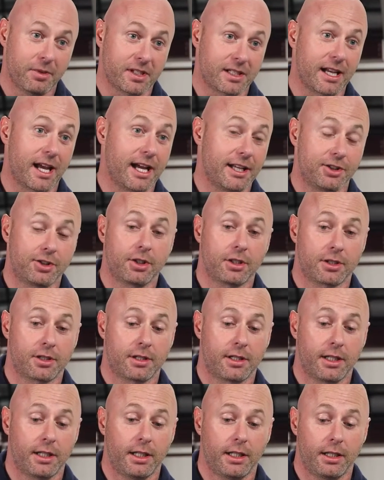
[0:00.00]
Besides
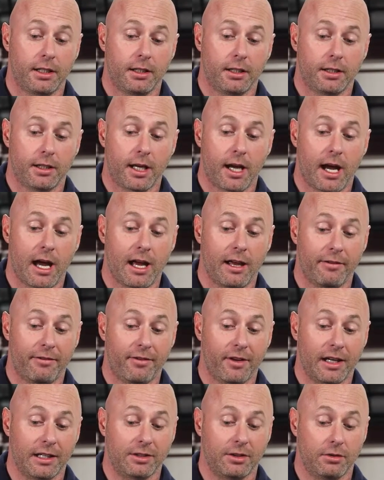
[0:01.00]
just the high
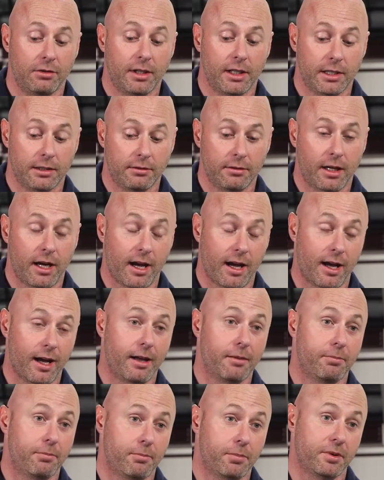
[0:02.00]
effect, you get a
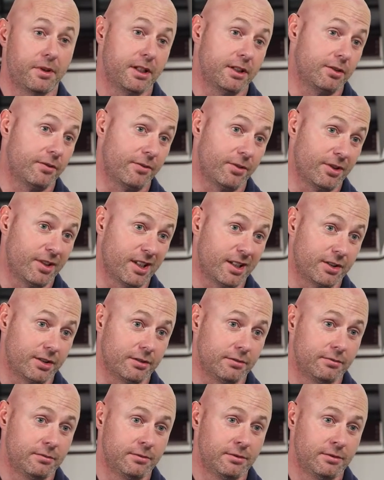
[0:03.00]
high potential for addiction.